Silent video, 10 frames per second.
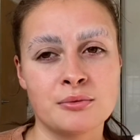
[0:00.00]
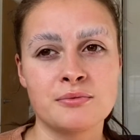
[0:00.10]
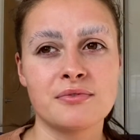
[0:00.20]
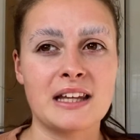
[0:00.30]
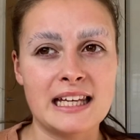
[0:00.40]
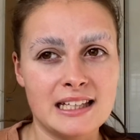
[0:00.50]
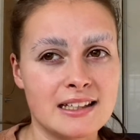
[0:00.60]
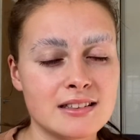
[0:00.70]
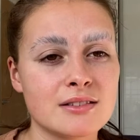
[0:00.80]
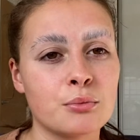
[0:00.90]

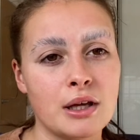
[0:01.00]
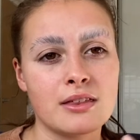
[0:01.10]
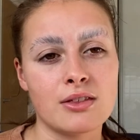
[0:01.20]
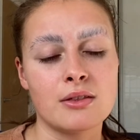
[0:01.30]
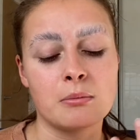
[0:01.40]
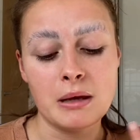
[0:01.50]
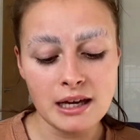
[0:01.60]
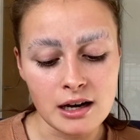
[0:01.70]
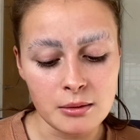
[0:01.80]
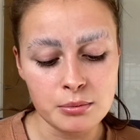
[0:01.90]
flakiness with the
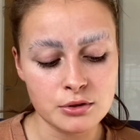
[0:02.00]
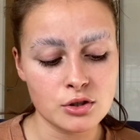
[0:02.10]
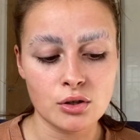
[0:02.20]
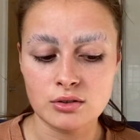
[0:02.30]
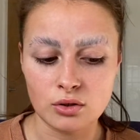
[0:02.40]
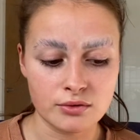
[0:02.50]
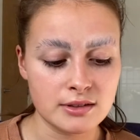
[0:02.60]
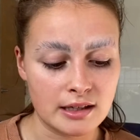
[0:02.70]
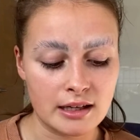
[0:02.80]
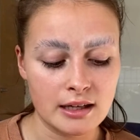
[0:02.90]
makeup, which is
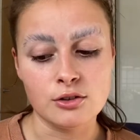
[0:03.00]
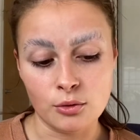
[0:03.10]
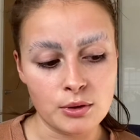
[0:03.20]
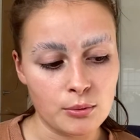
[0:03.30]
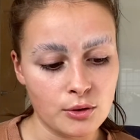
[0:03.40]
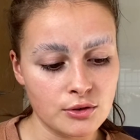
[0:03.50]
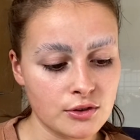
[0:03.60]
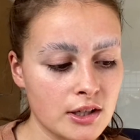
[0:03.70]
obviously not what you want.